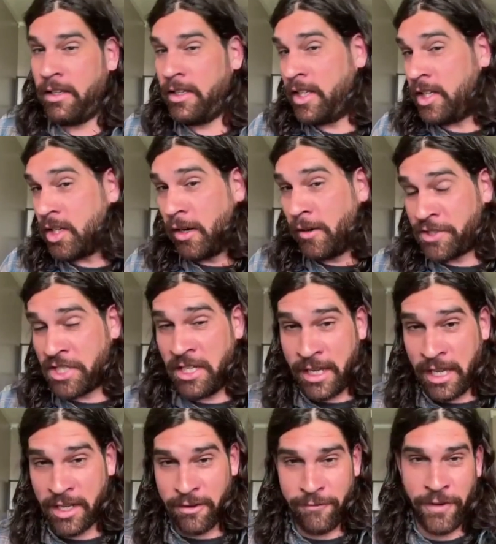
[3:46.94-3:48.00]
If she
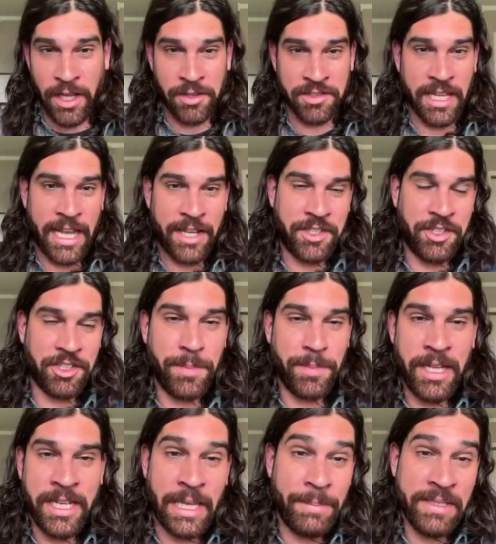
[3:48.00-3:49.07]
kind of follows last year's
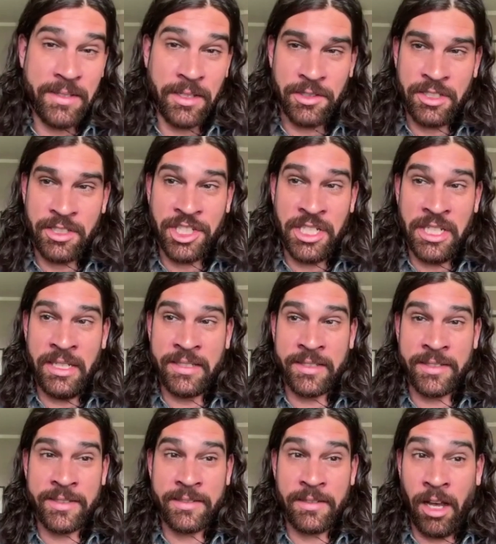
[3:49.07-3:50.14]
plan, that means that
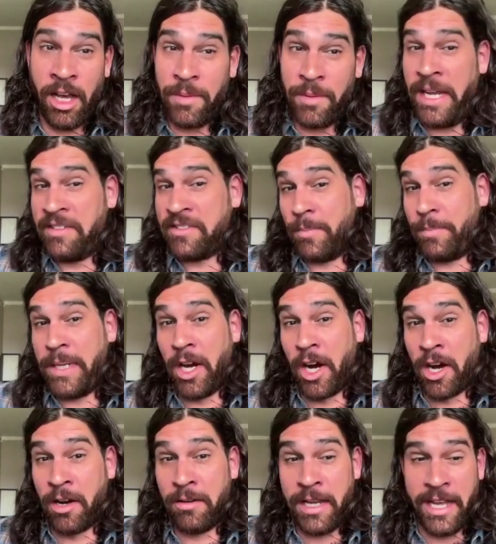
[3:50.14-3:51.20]
she's on pace to
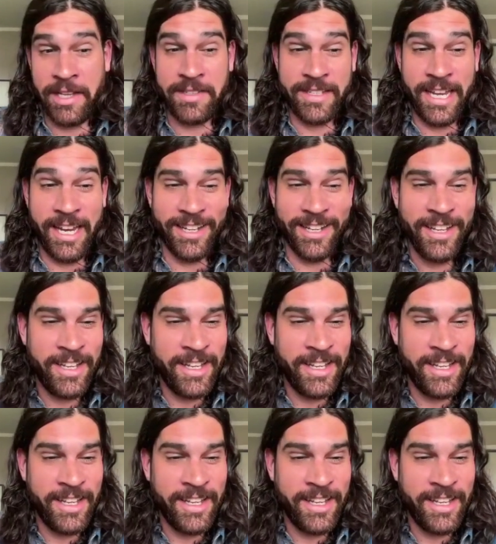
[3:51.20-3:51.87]
PR at state.